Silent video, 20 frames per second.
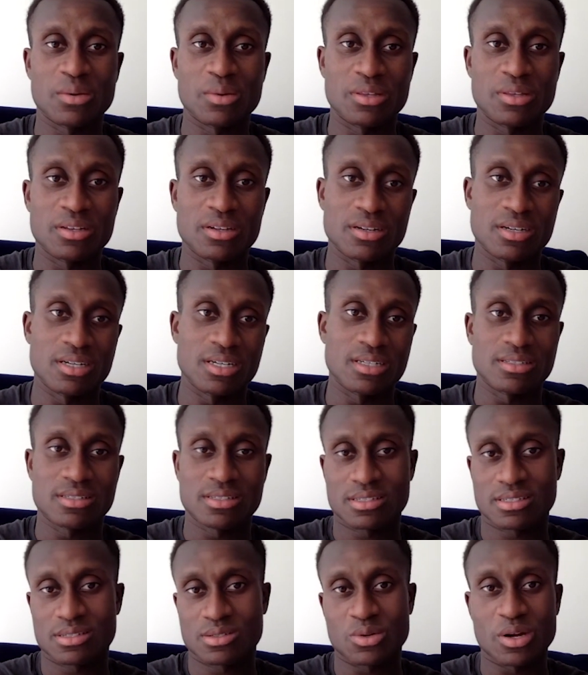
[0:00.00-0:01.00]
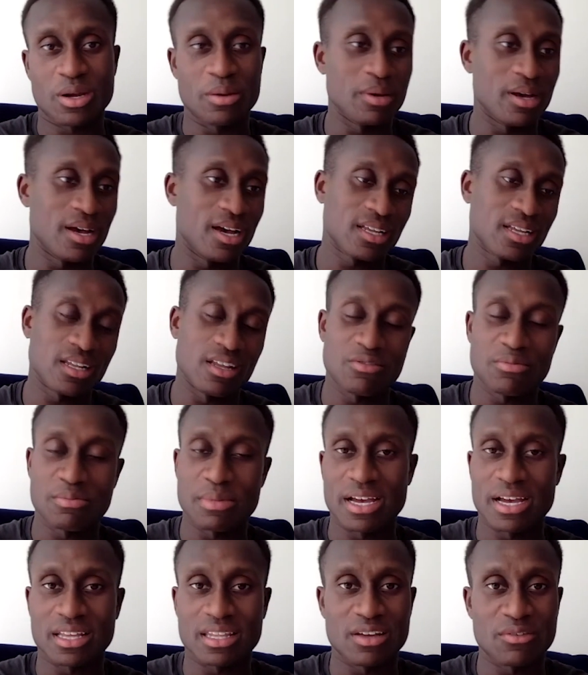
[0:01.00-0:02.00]
whether it's right back,
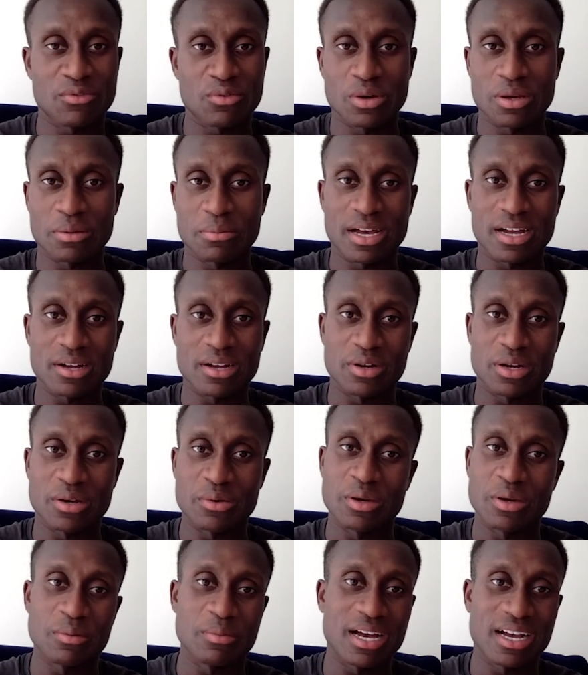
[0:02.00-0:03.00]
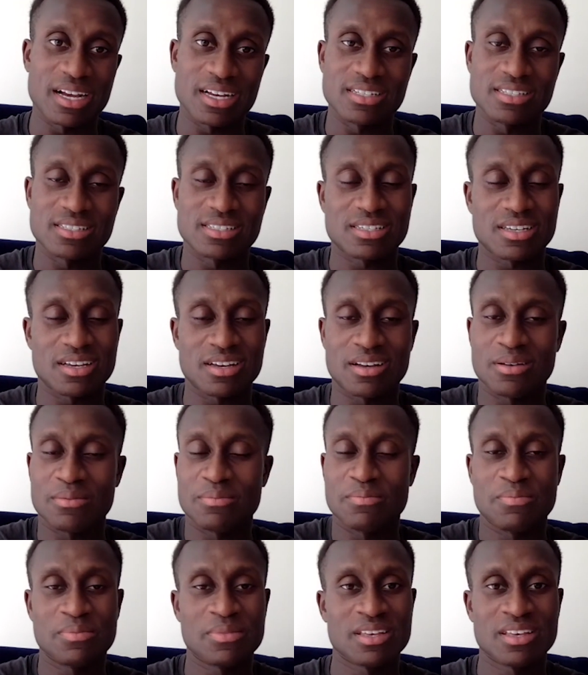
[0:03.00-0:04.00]
left wing back, right wing back. It's fun,